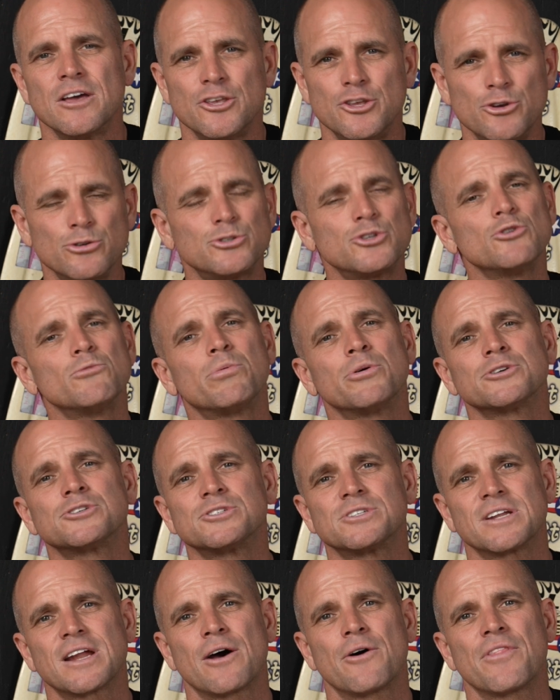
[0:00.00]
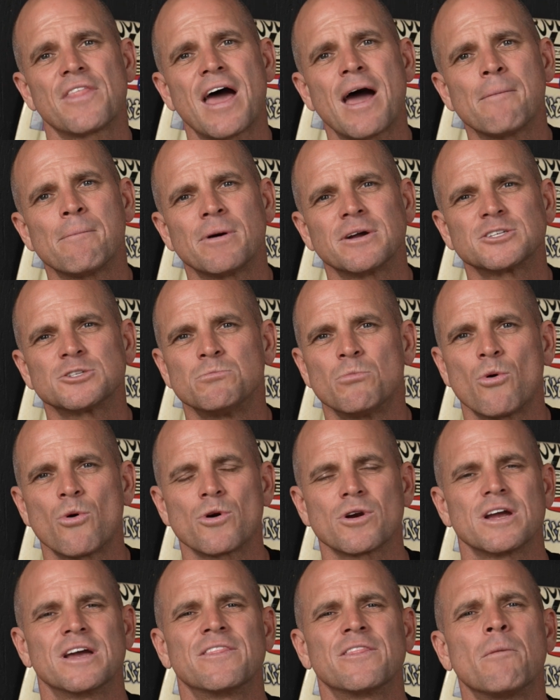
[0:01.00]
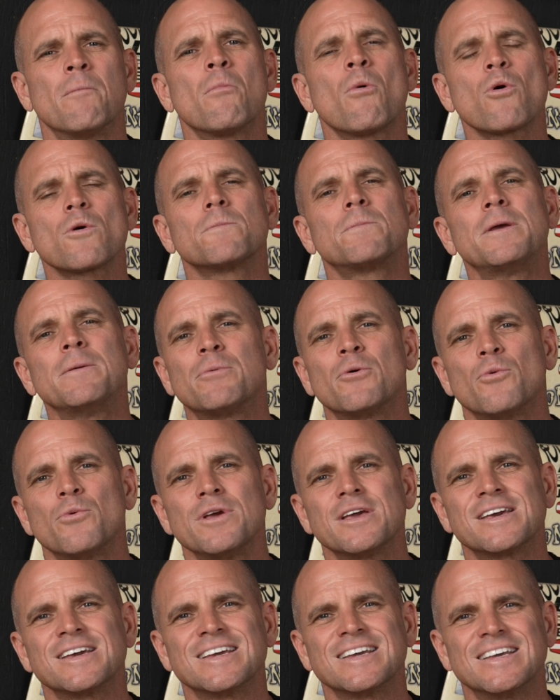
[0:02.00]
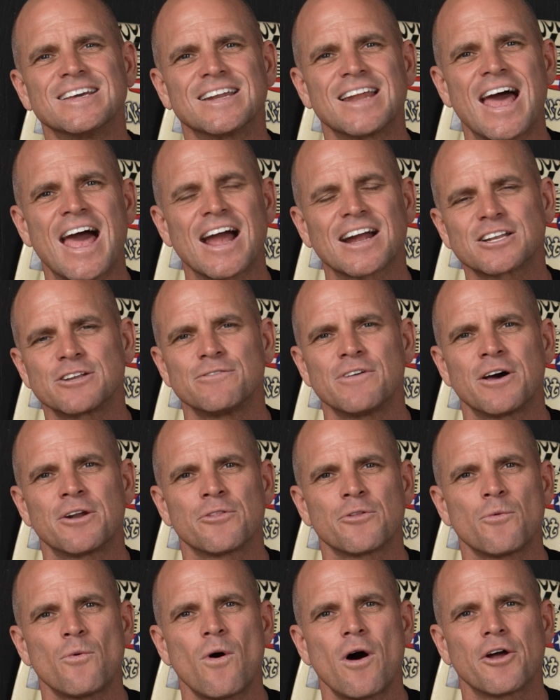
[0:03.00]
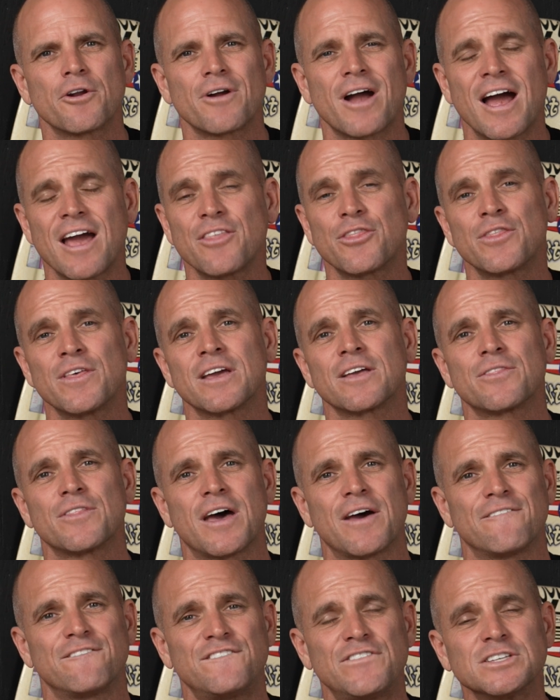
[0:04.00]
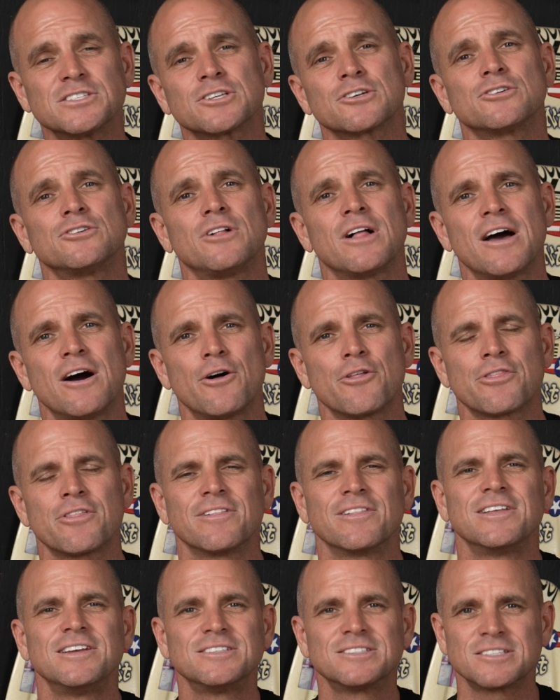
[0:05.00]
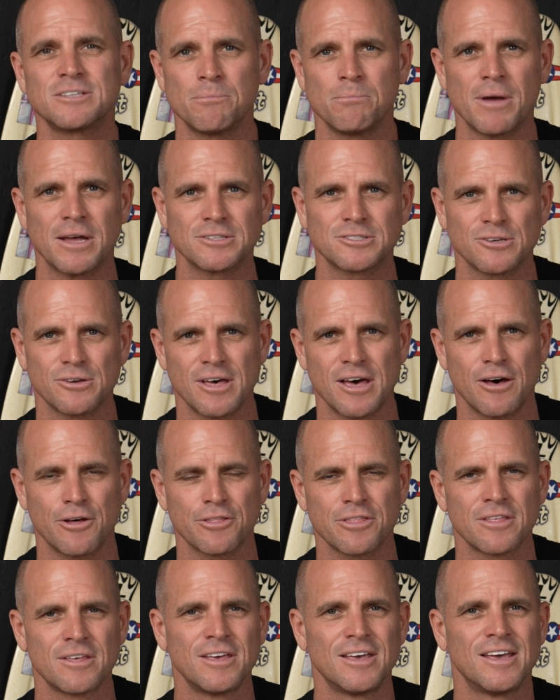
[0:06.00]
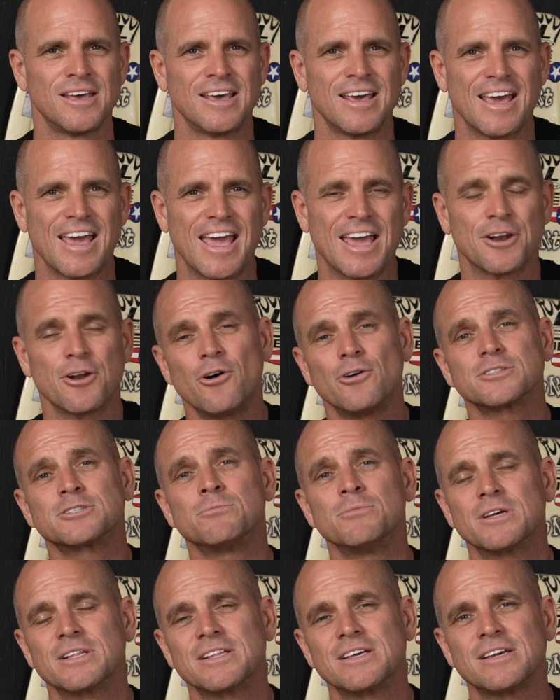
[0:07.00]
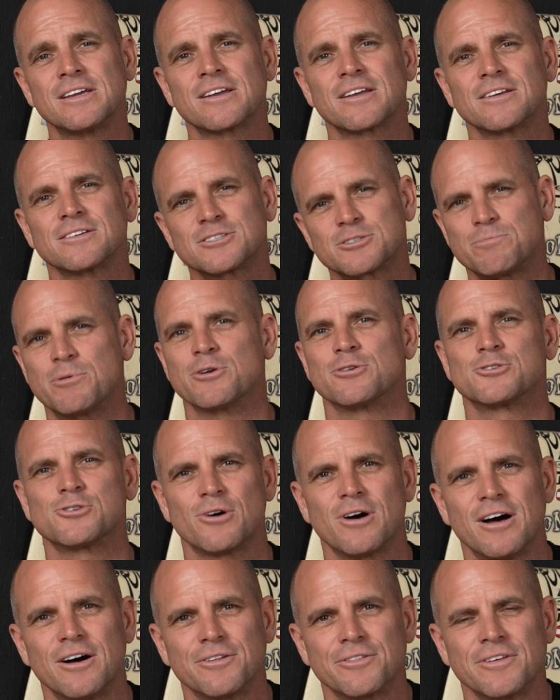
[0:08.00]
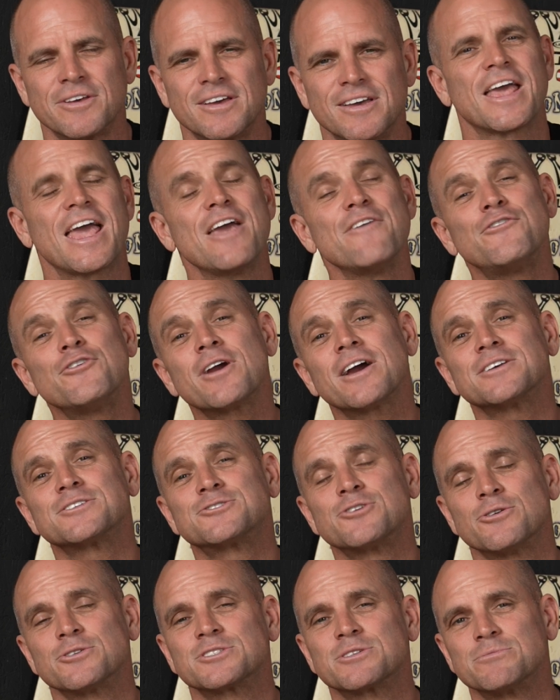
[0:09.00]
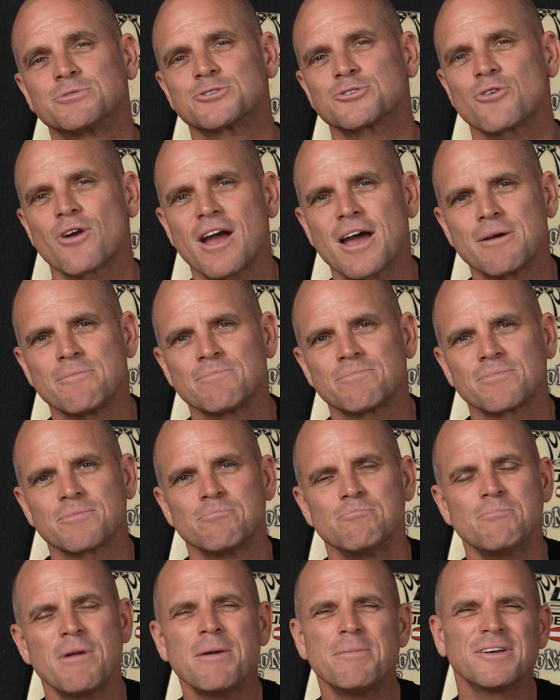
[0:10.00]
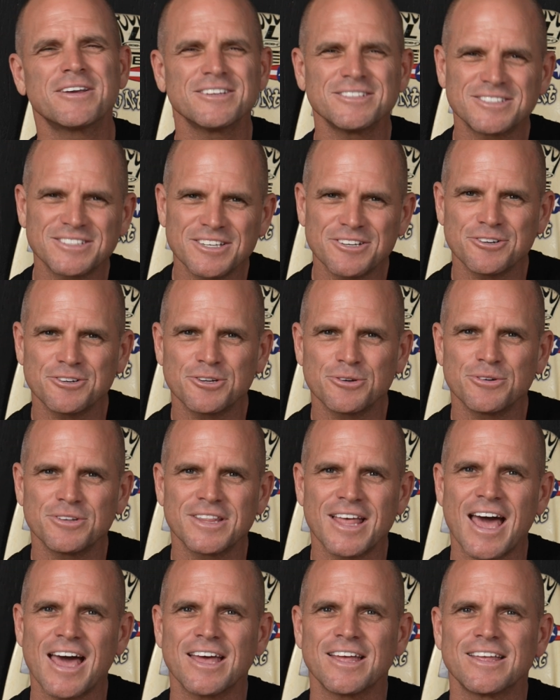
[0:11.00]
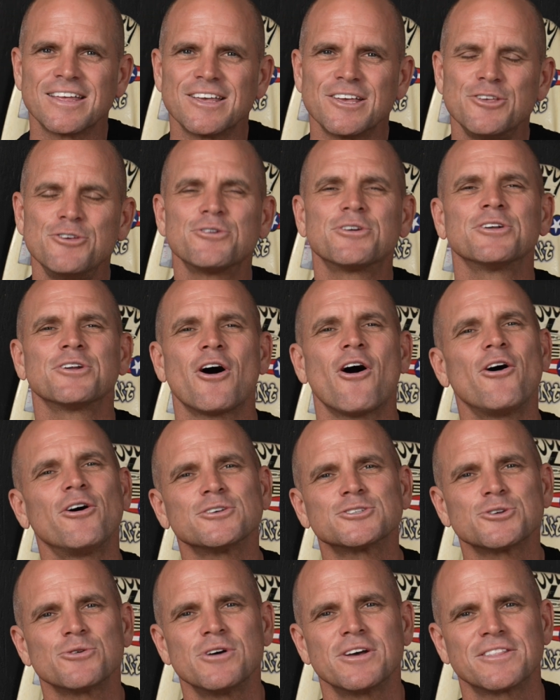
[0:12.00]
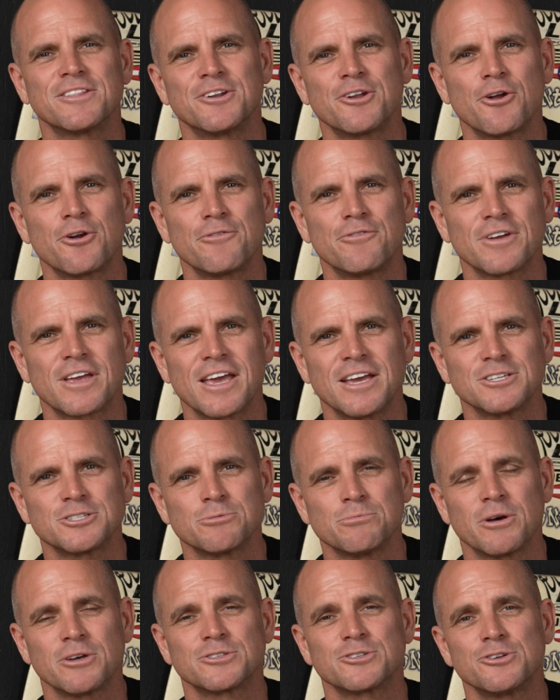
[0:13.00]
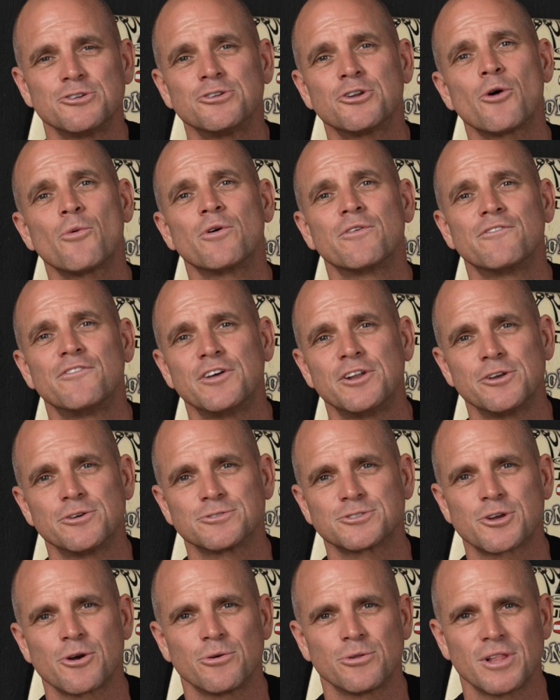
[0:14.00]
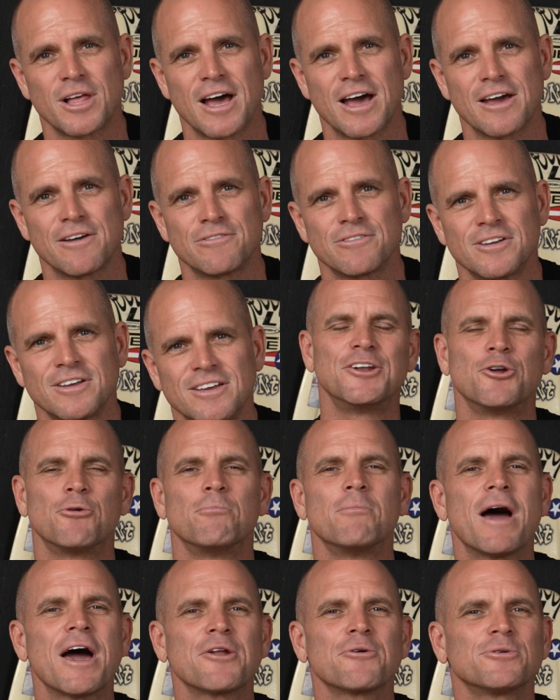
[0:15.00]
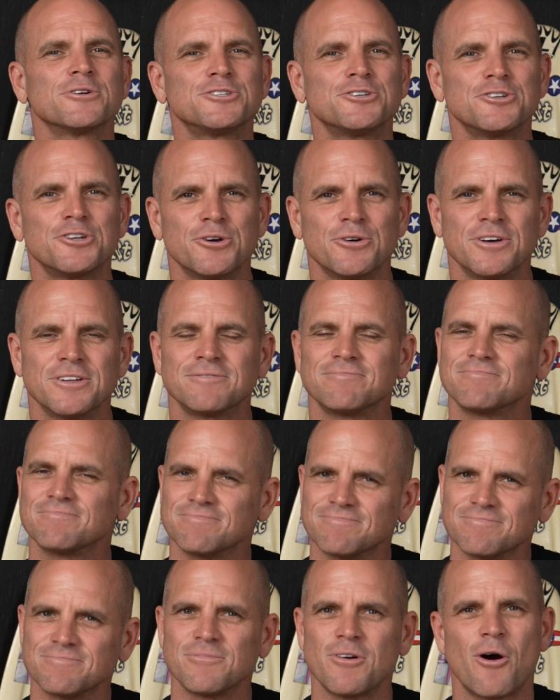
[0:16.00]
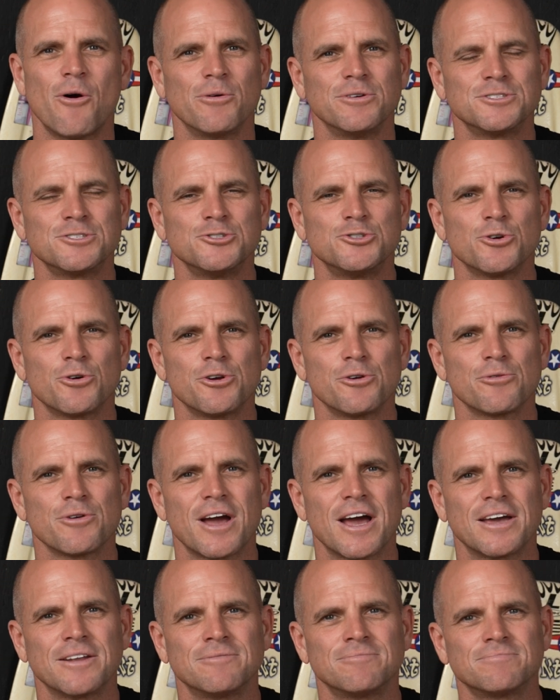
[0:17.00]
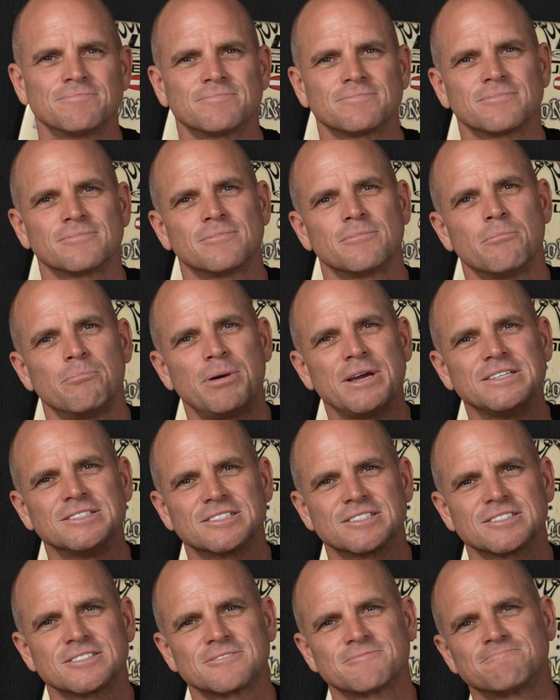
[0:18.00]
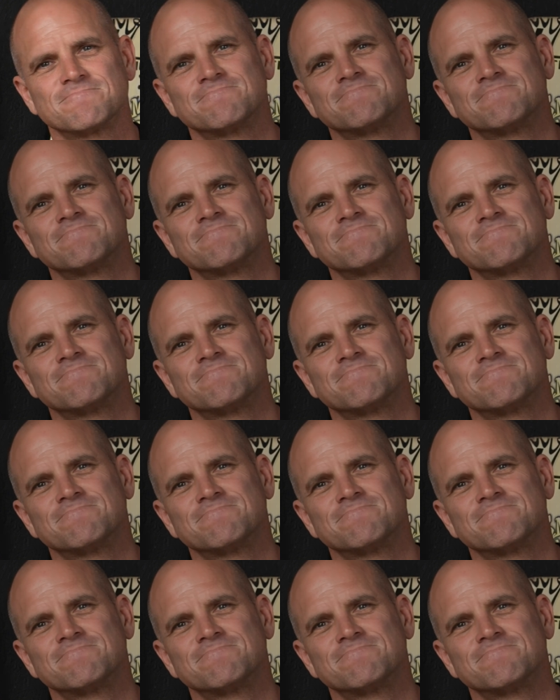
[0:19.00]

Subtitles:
YouTube pushes it out that much more. And the more people we can get active out on the water, I think that physical health leads to mental health and ultimately spiritual health. If you guys don't subscribe, maybe consider doing that. You can also hit the notification bell so you know when videos go live. And no matter what you're doing, always enjoy your ride. Peace.